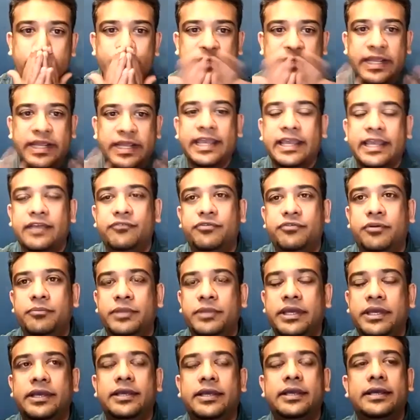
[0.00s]
taking it from
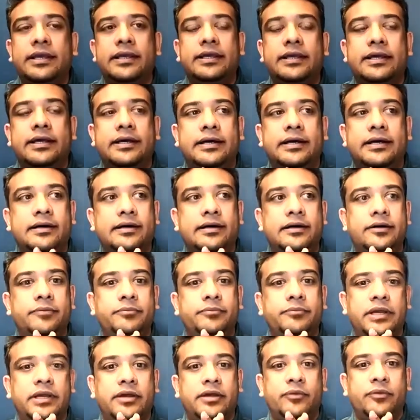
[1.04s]
there.
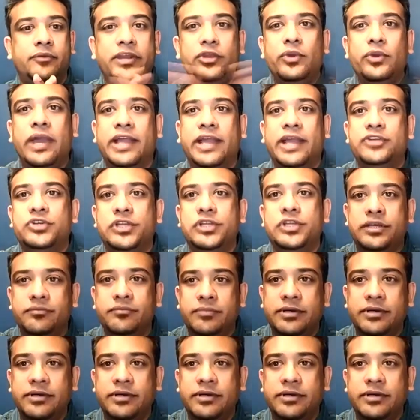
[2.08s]
When you actually